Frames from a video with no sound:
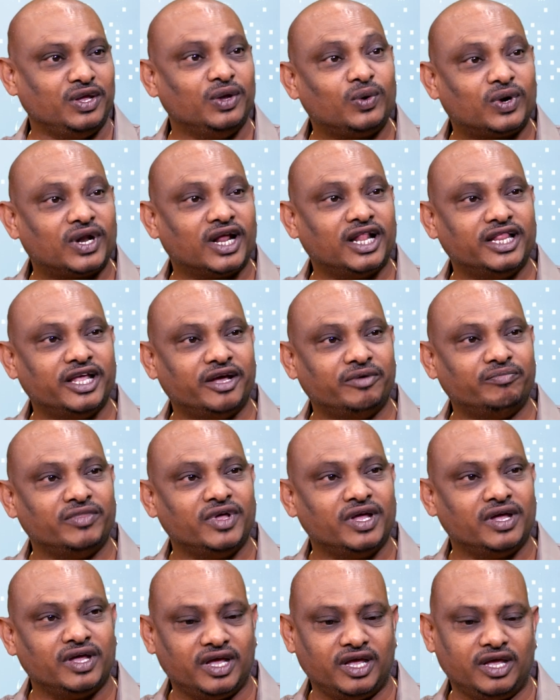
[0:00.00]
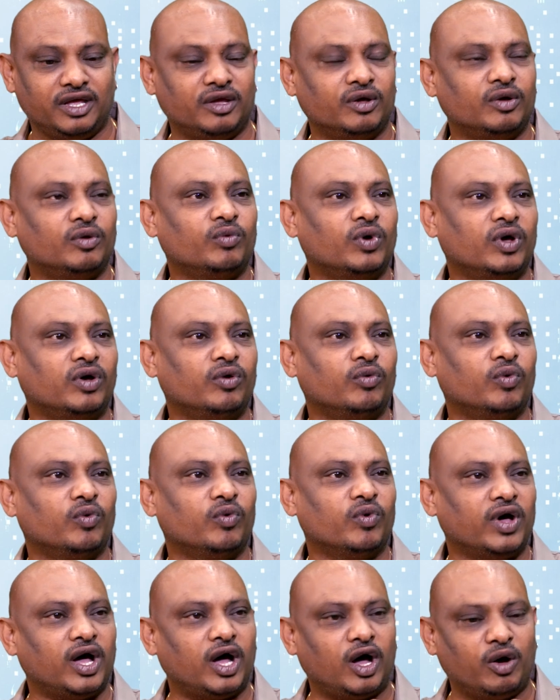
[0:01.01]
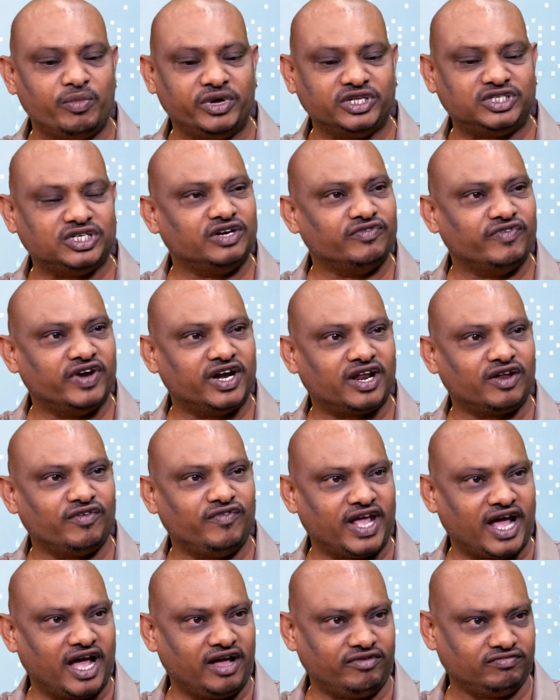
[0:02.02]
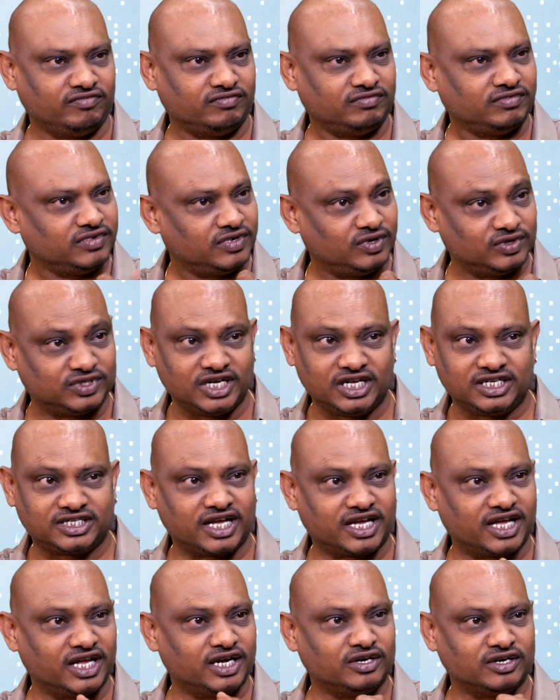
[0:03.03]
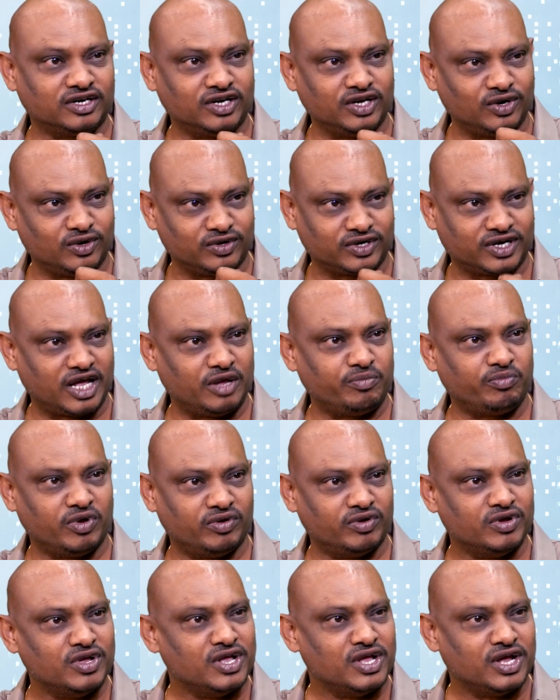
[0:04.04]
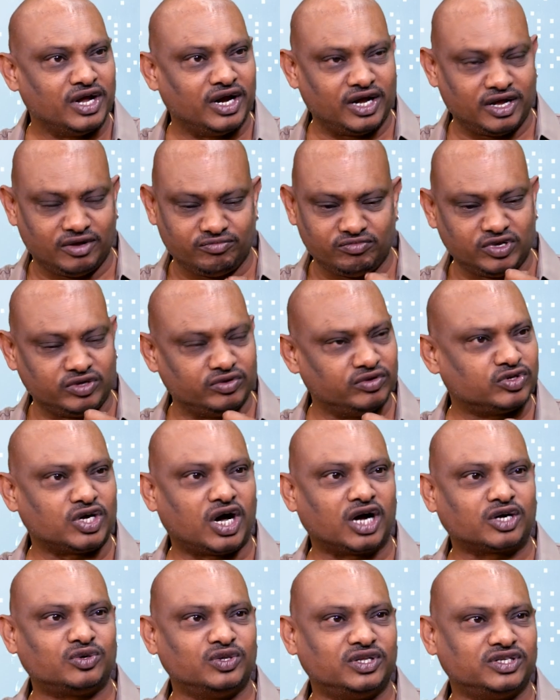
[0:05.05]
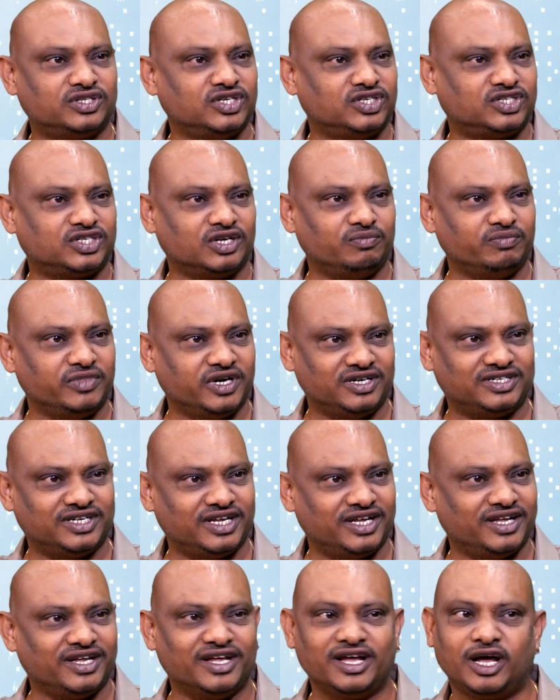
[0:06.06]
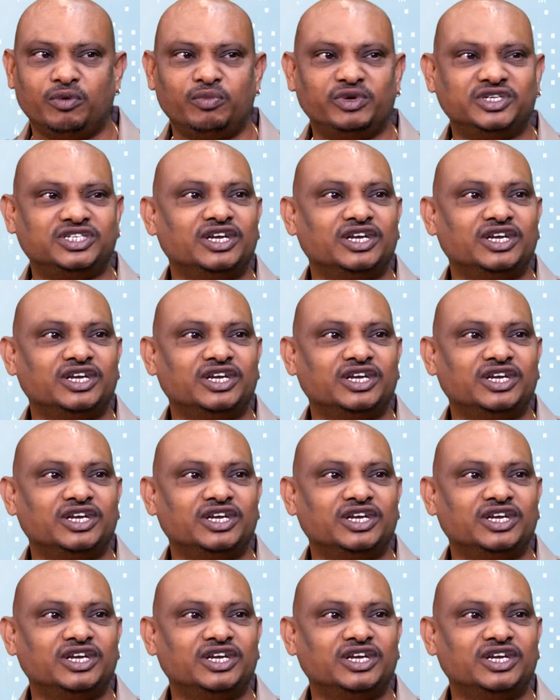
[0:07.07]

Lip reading: You tell them, hey, how much inventory we have. Sales guy can type talk to the system and say how much